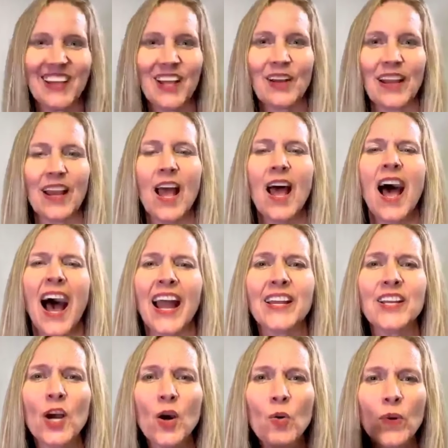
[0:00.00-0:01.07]
I
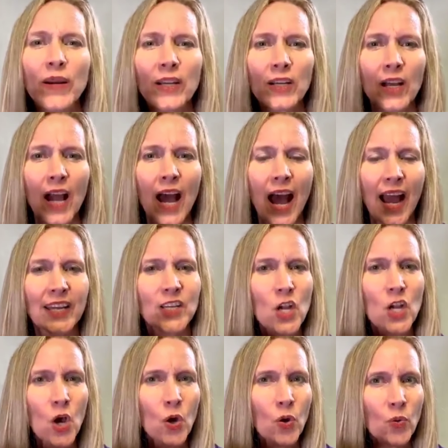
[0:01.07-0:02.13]

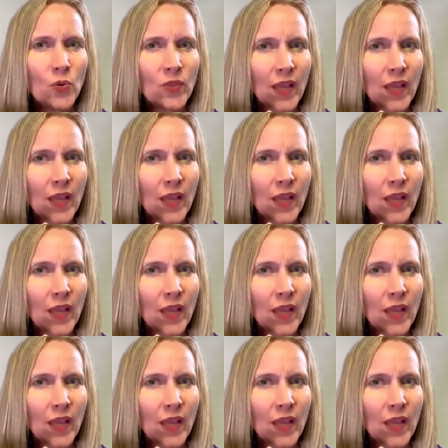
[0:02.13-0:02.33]
know that we're